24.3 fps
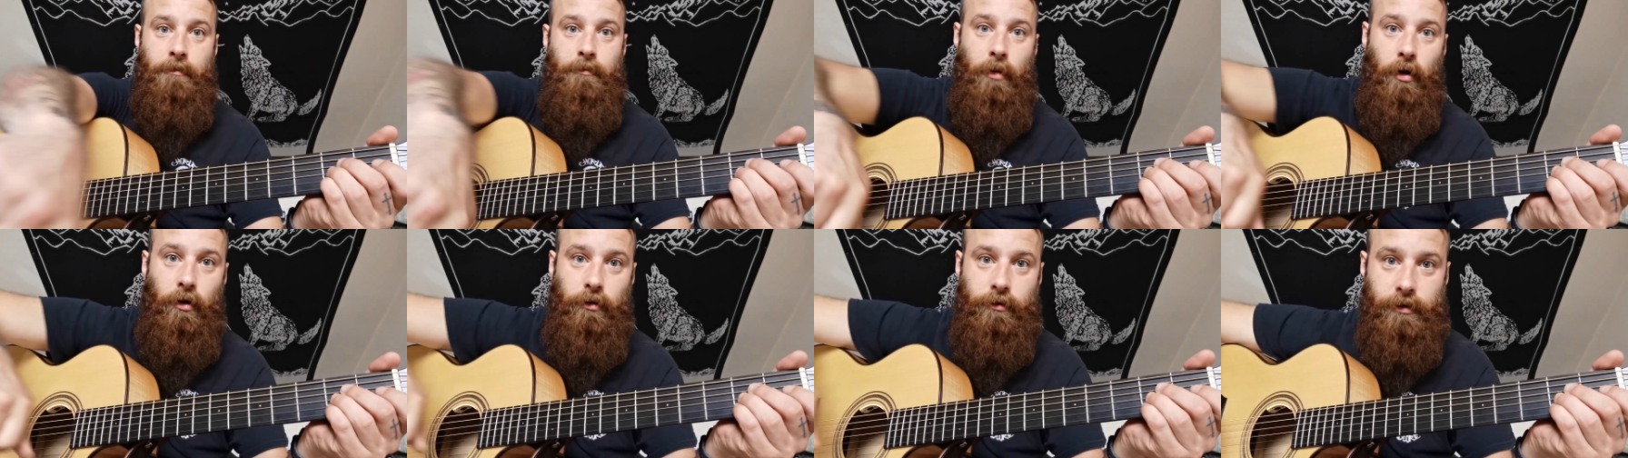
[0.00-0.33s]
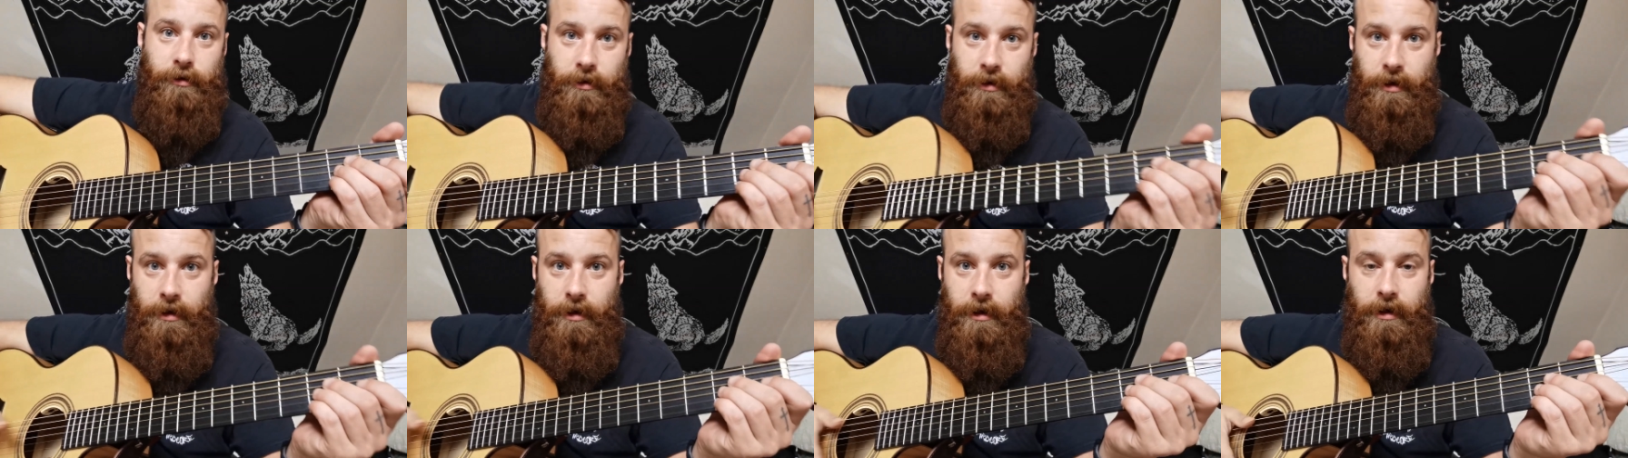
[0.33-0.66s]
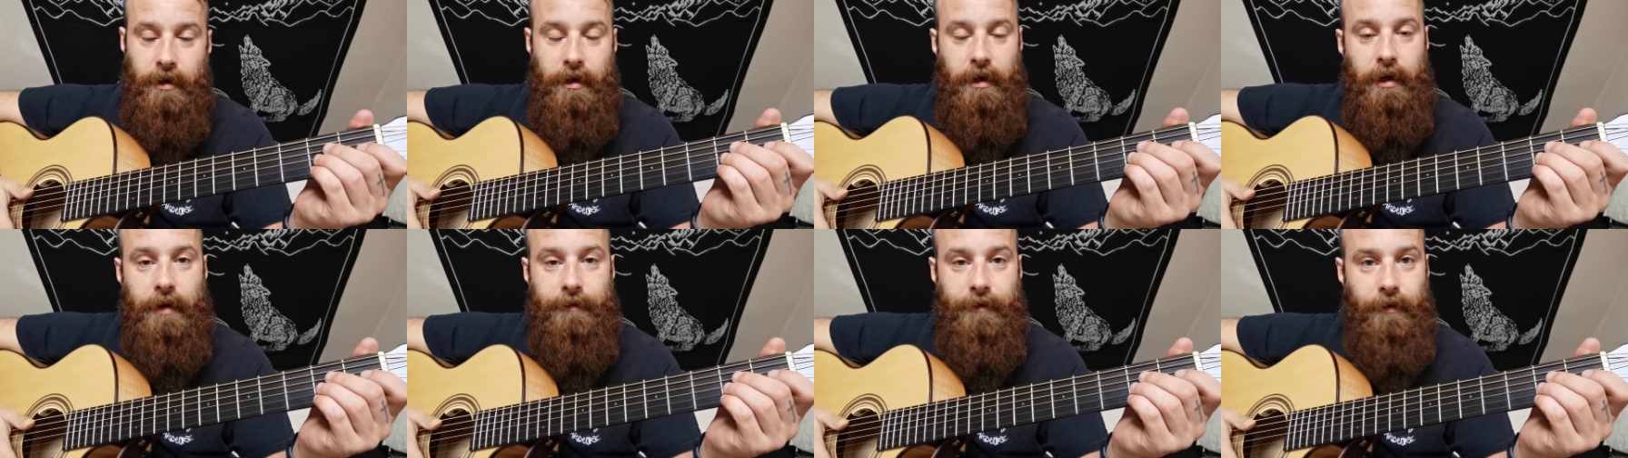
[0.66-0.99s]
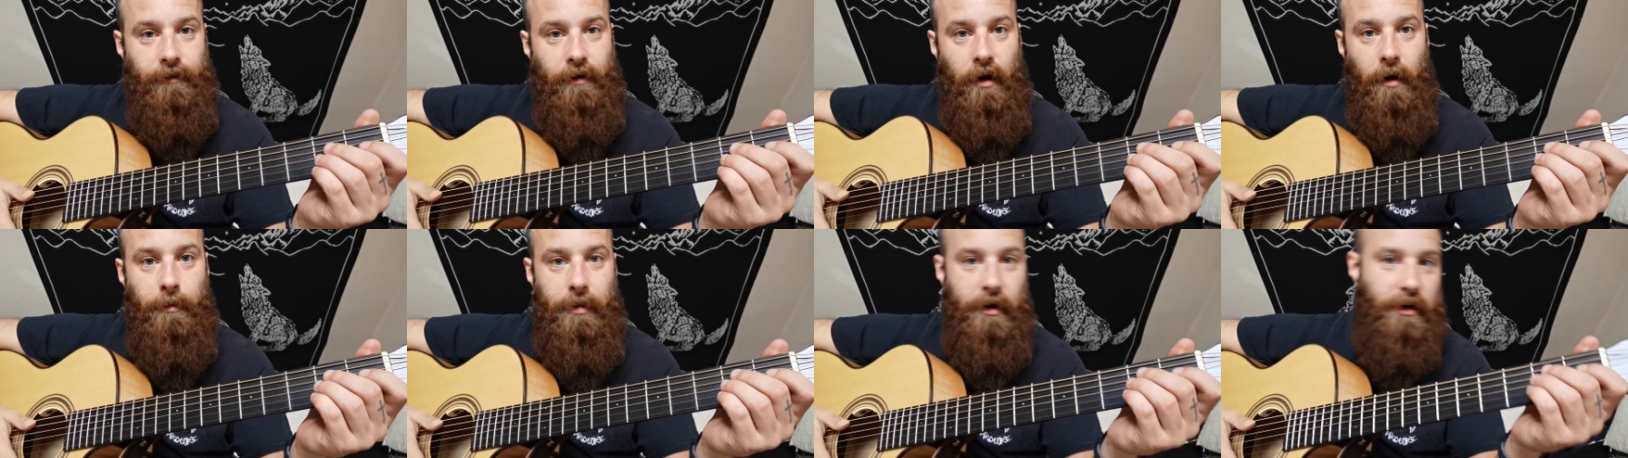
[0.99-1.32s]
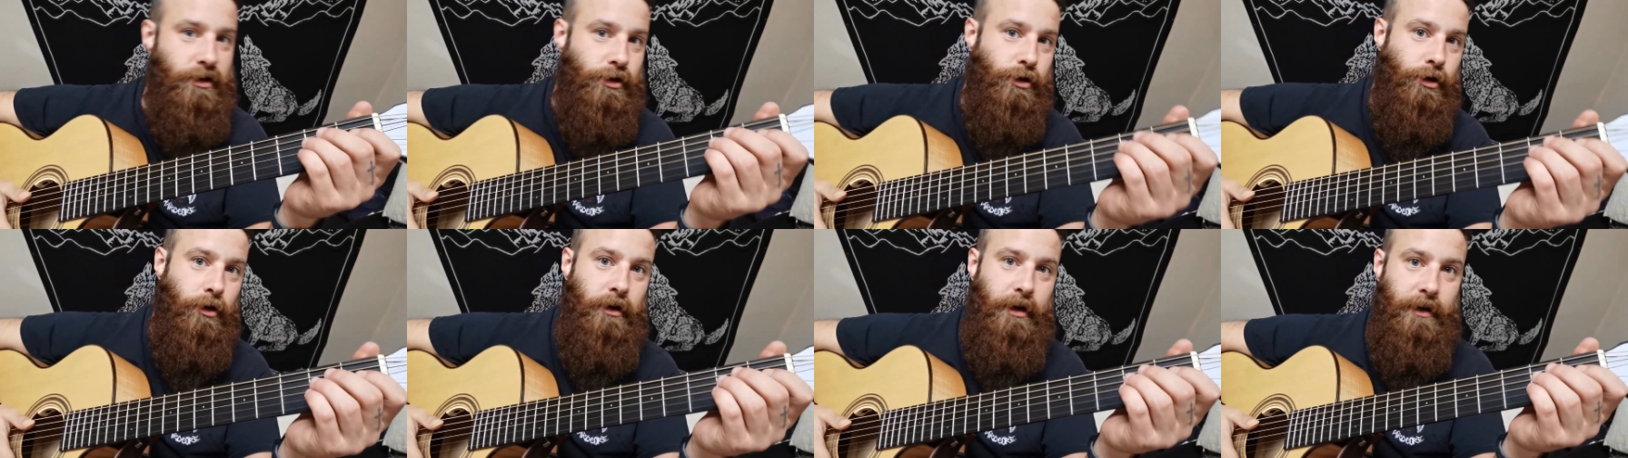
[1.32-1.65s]
But if you've got
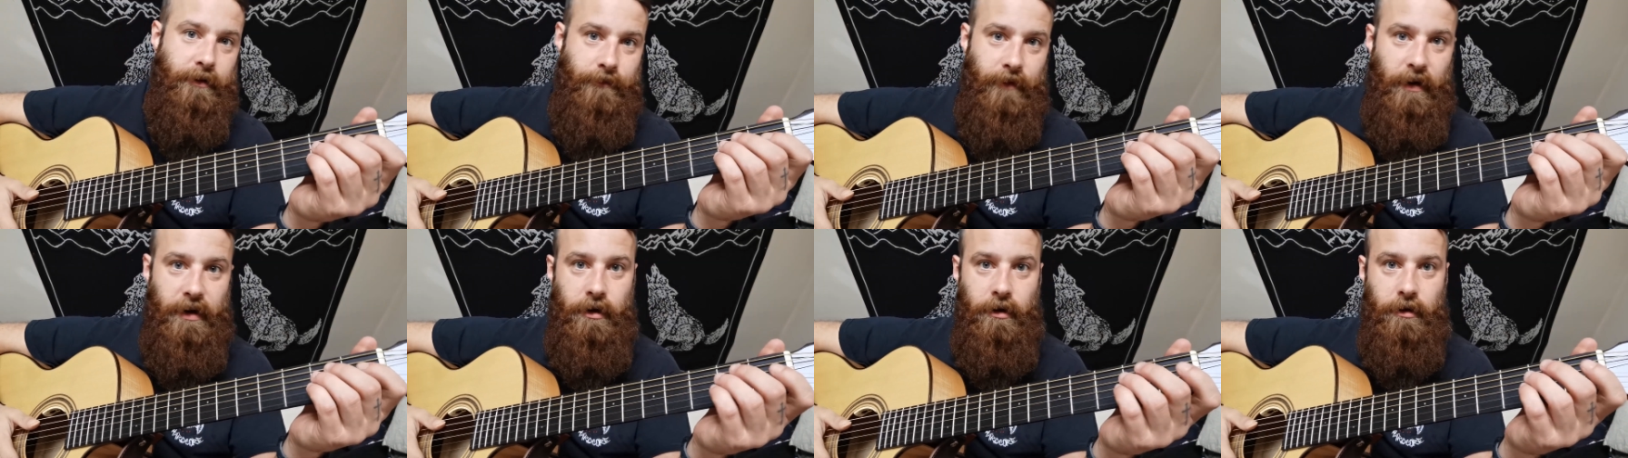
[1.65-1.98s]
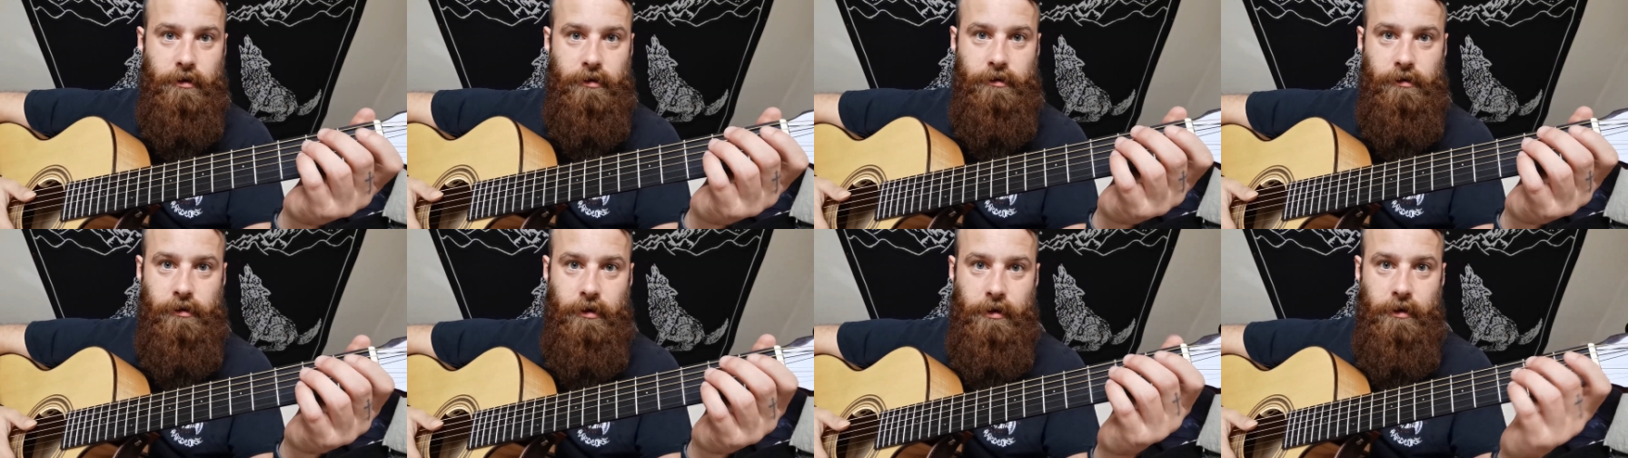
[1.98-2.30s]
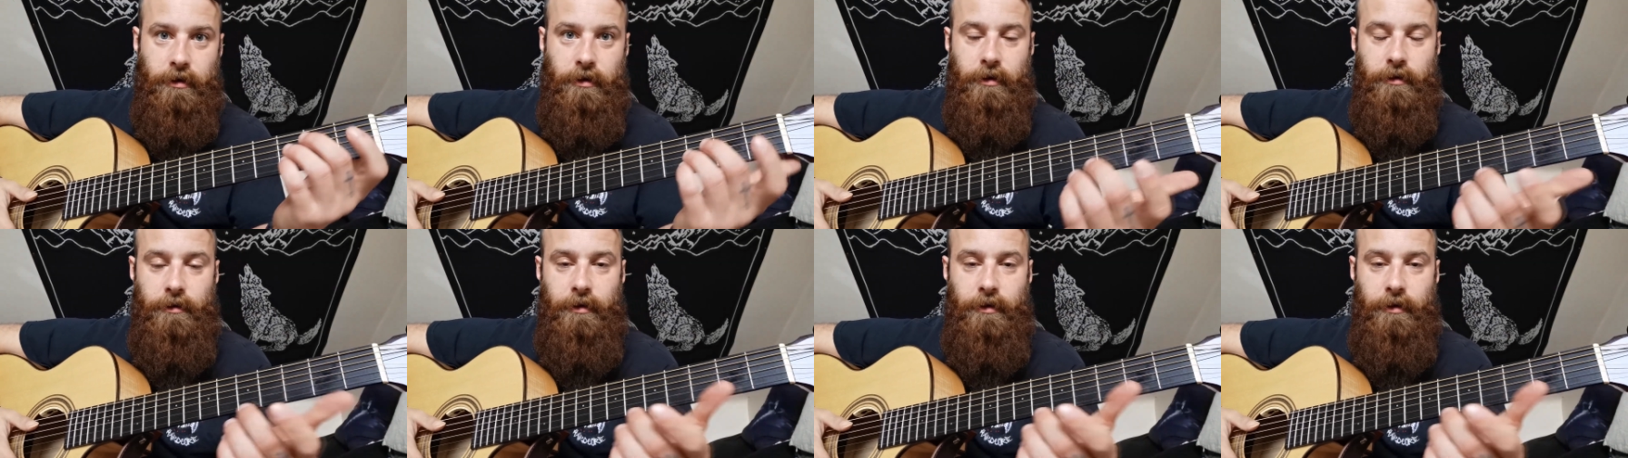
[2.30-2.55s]
big chunky fingers,